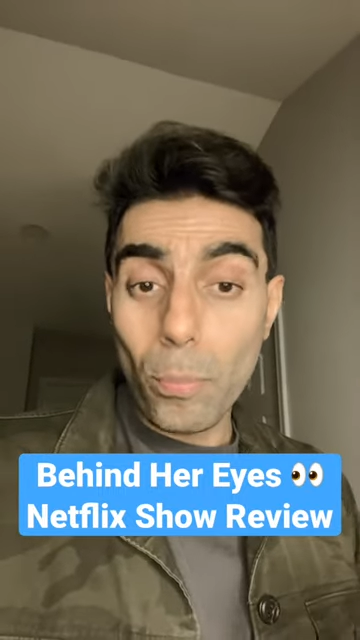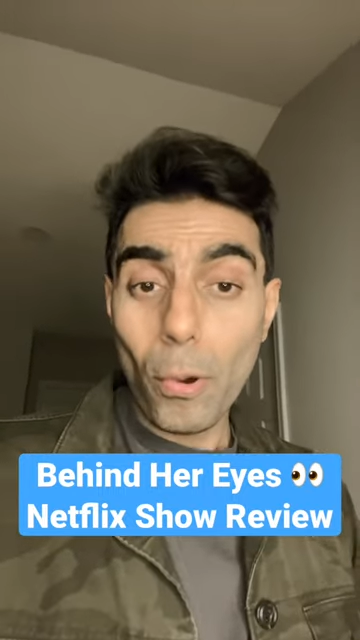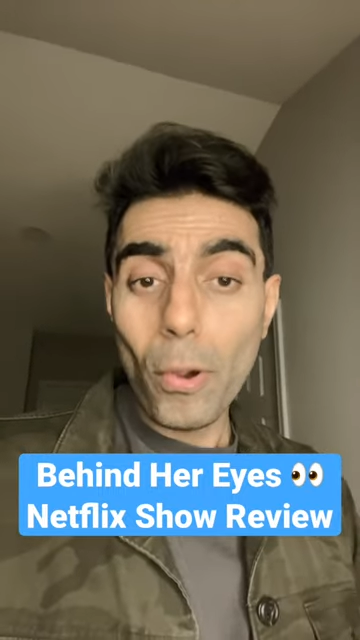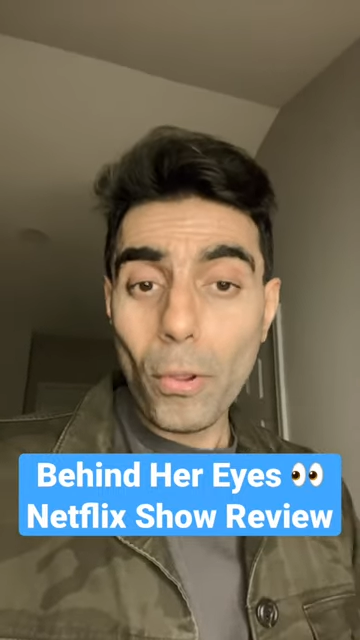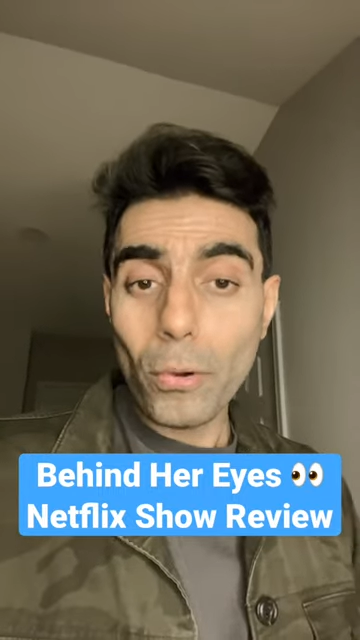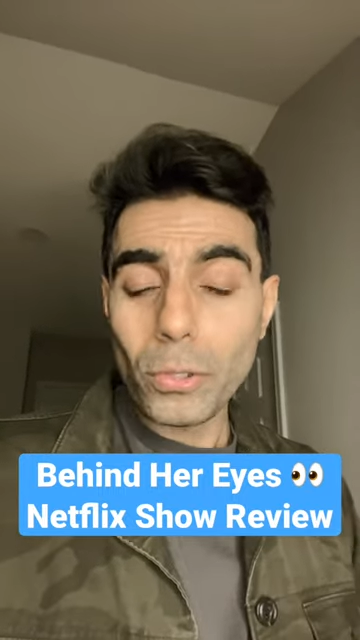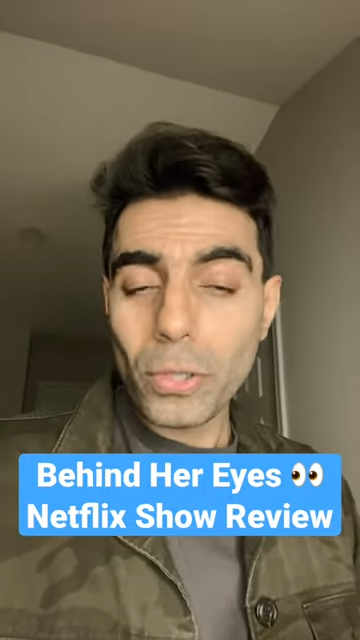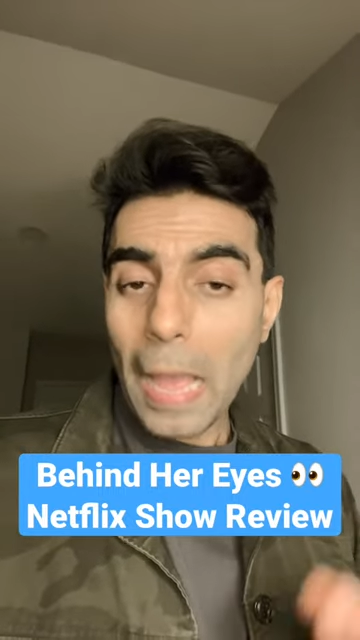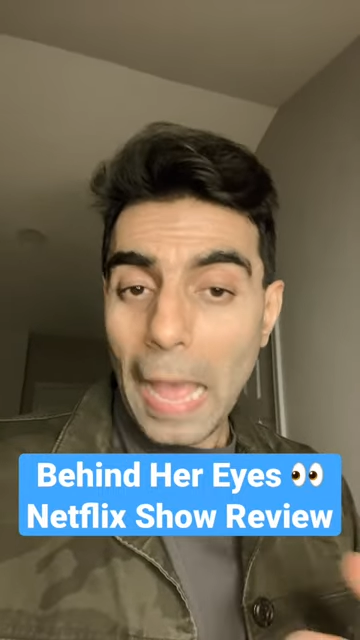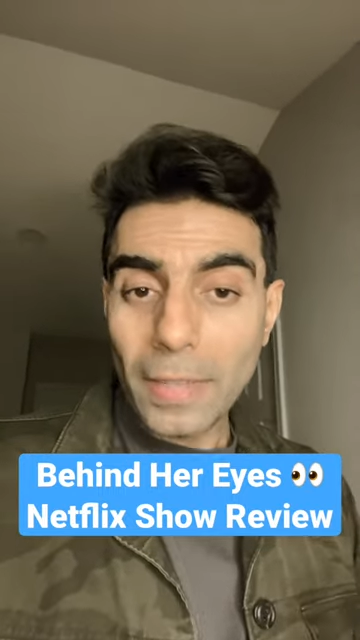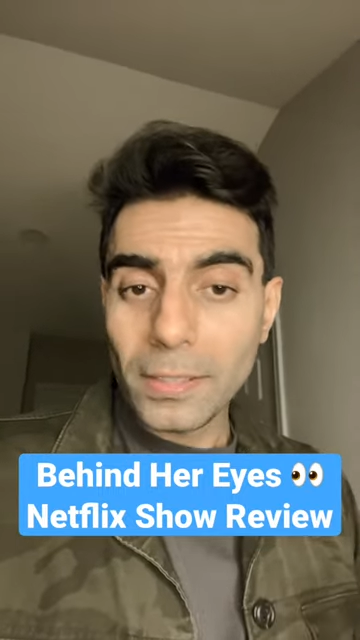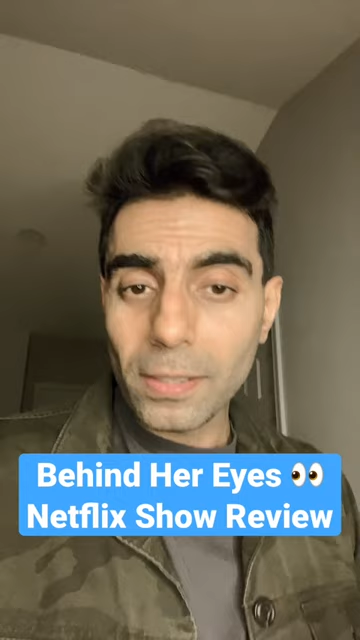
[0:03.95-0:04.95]
British
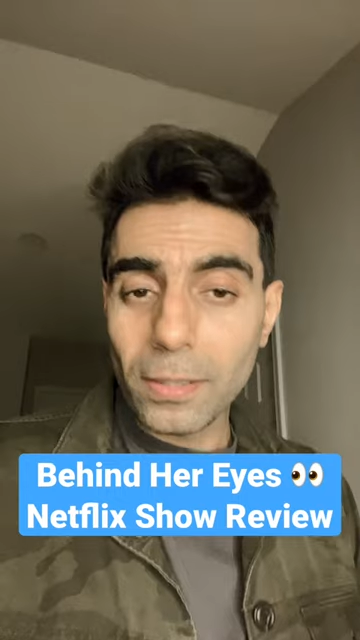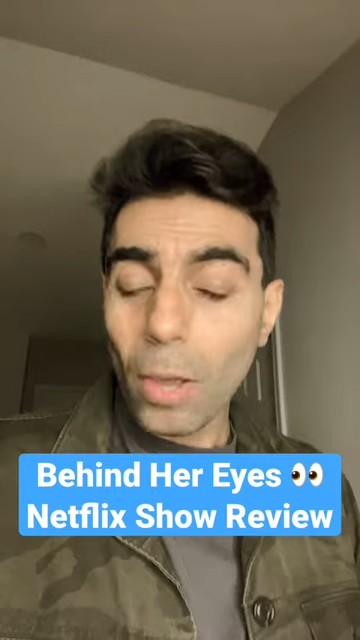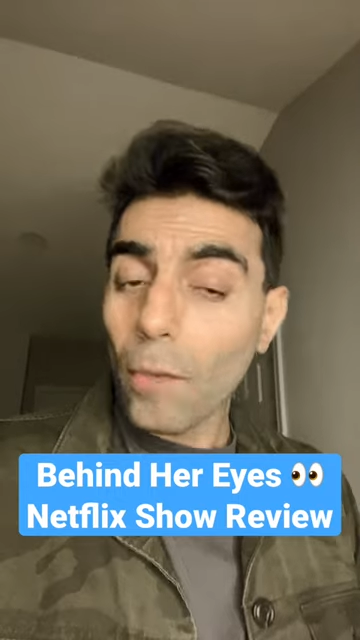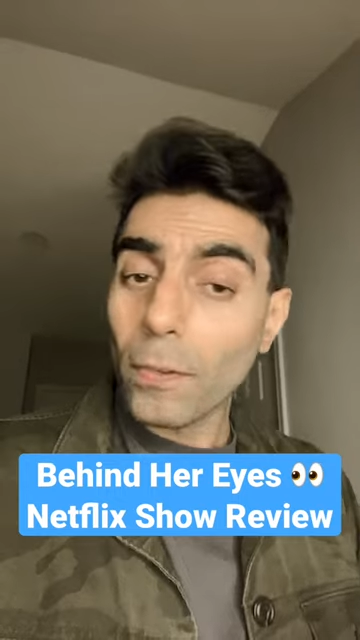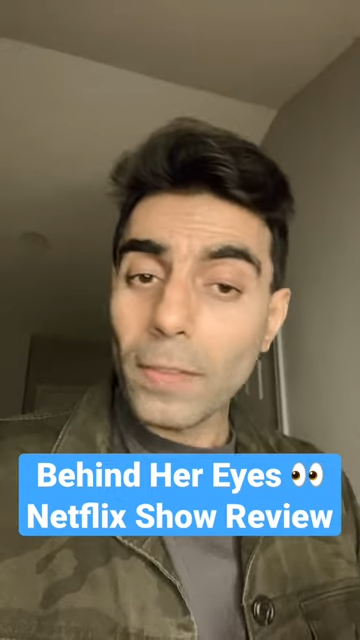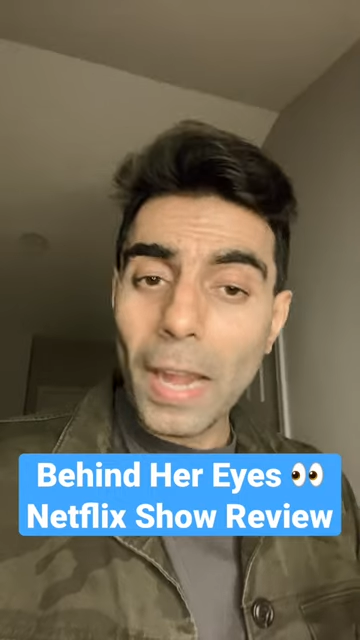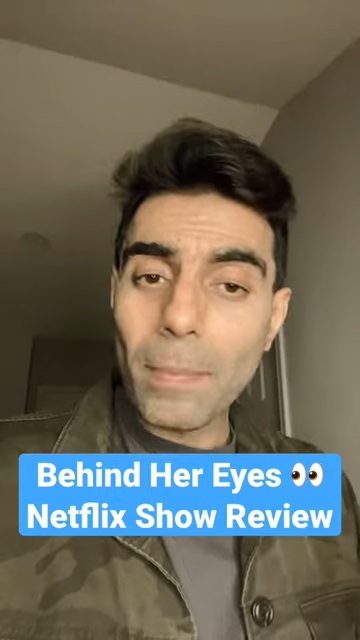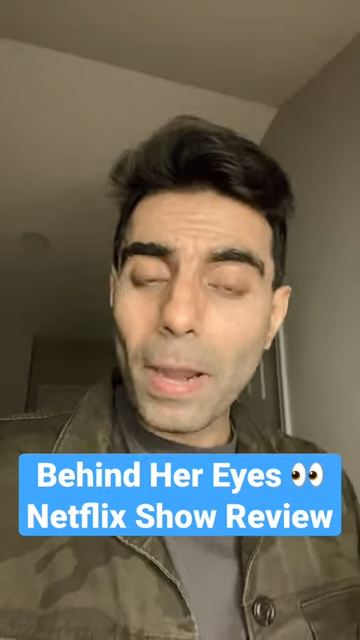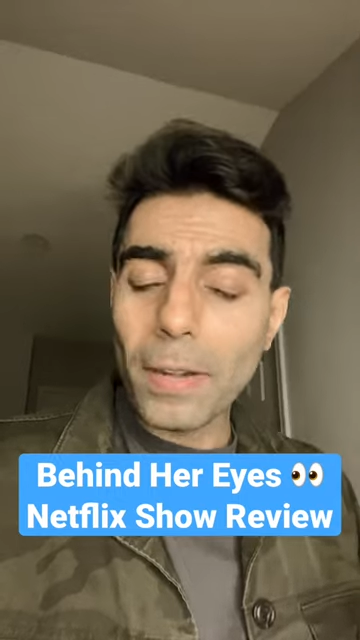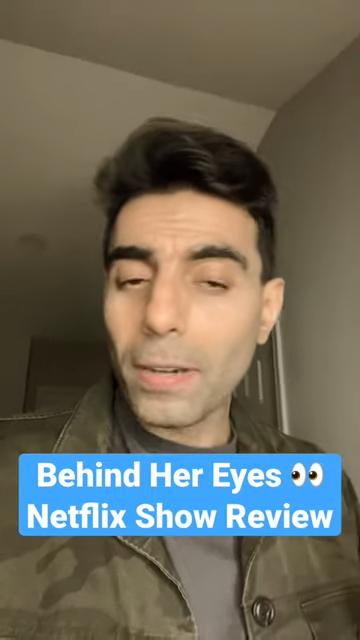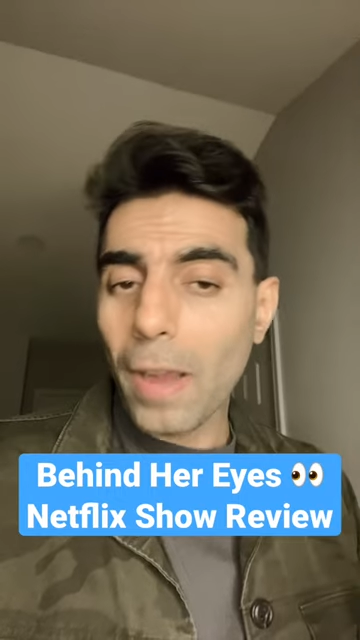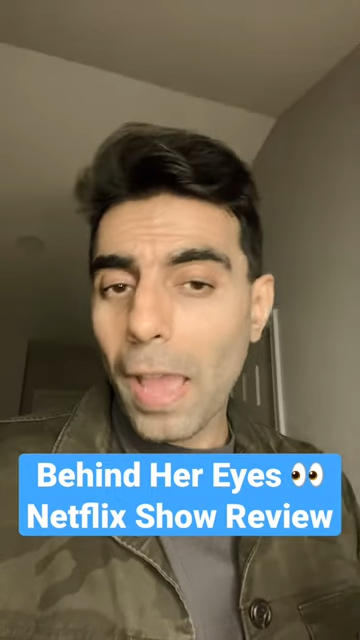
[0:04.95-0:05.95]
accent, or for that
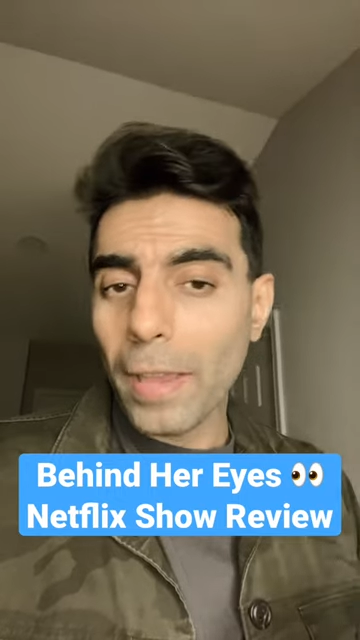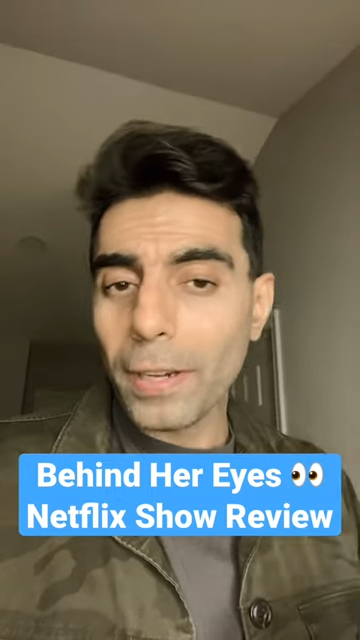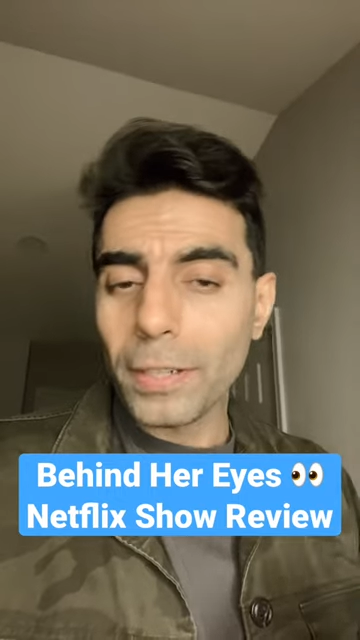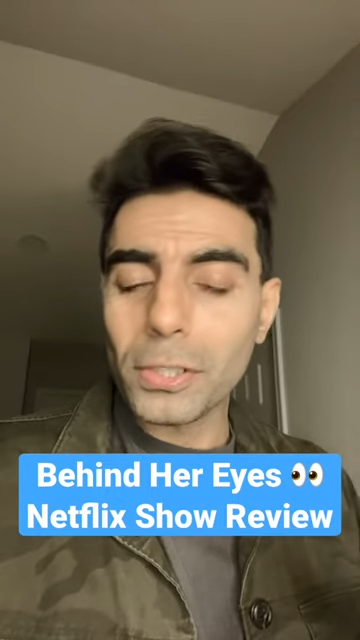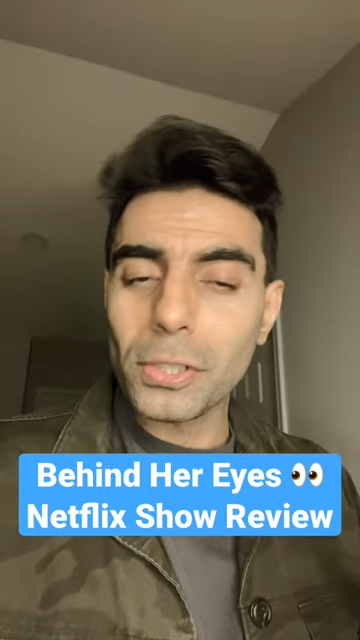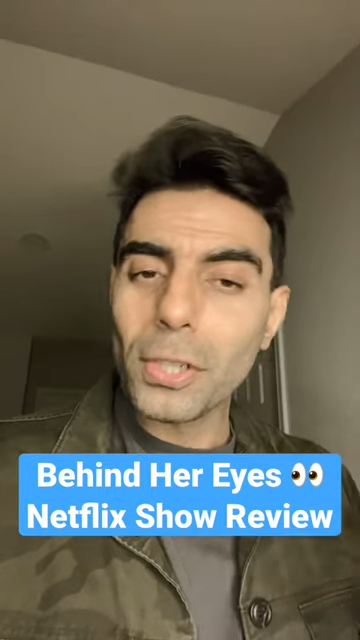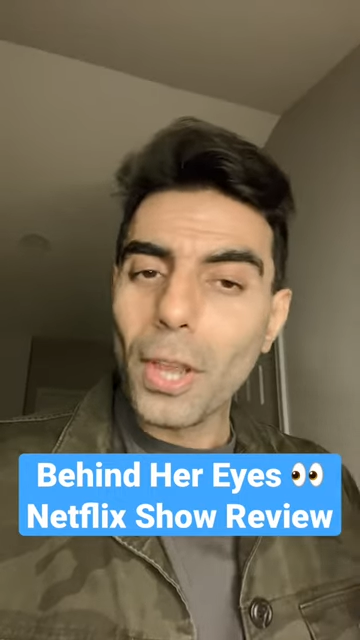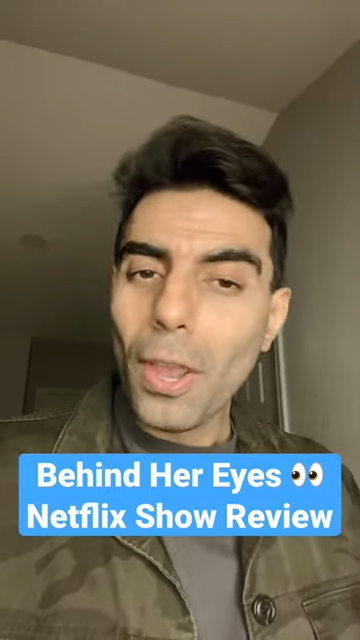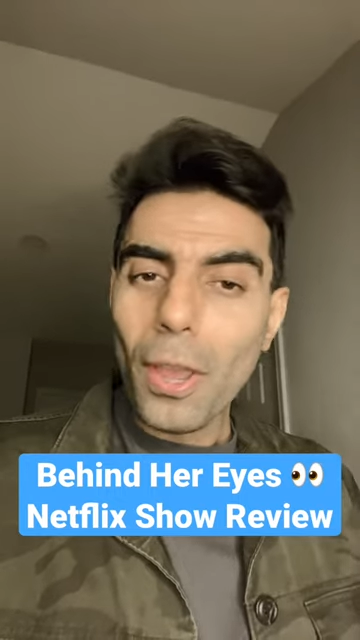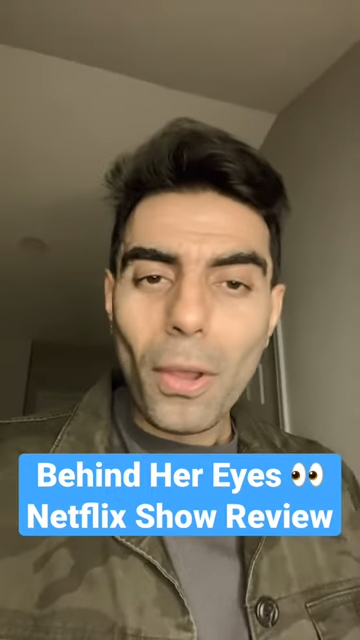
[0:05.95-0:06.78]
matter, Irish